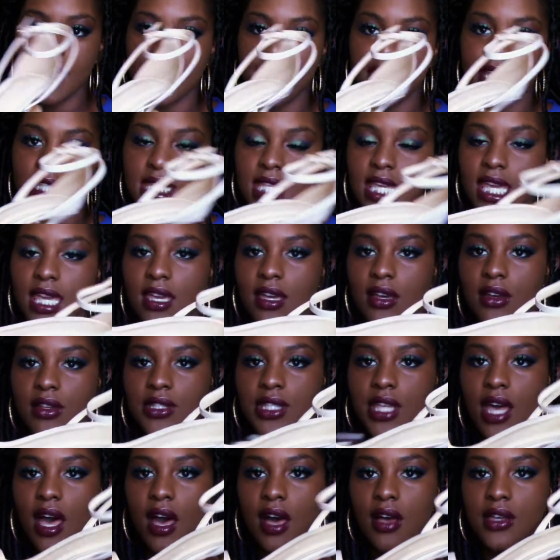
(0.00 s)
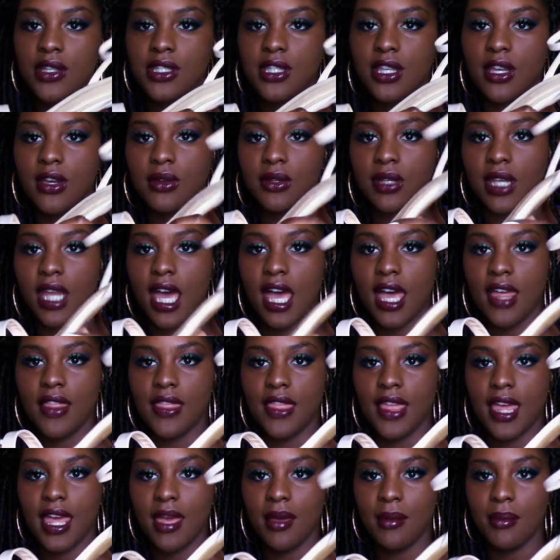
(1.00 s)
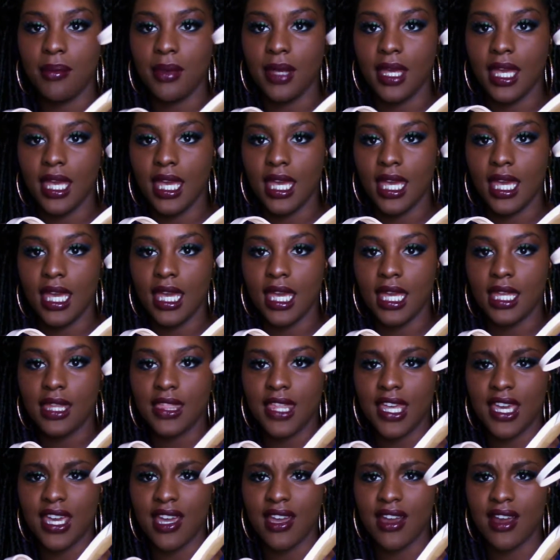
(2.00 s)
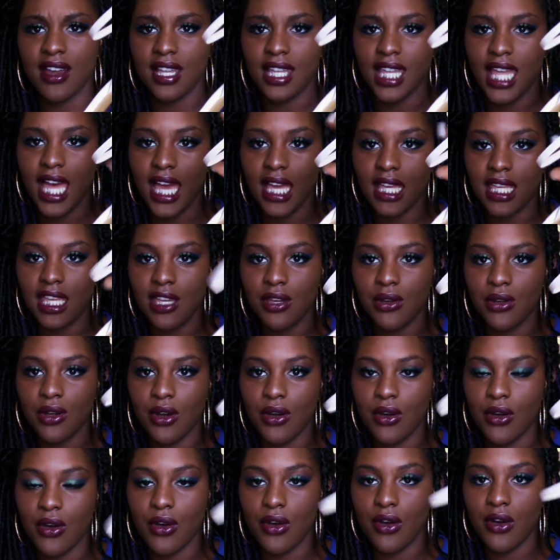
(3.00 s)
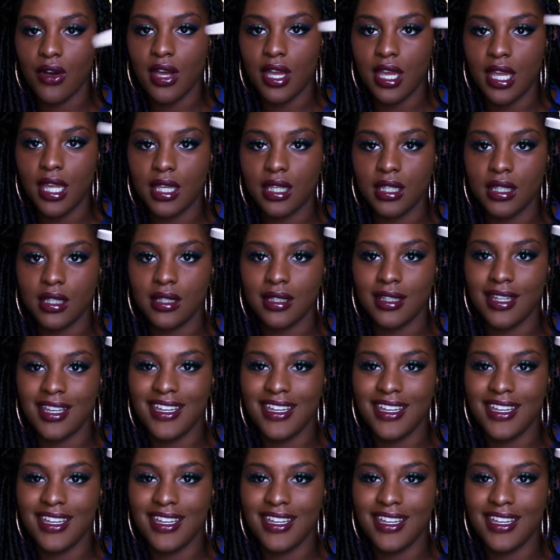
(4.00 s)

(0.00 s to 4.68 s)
This heel's also not that big. They are a lot cuter on.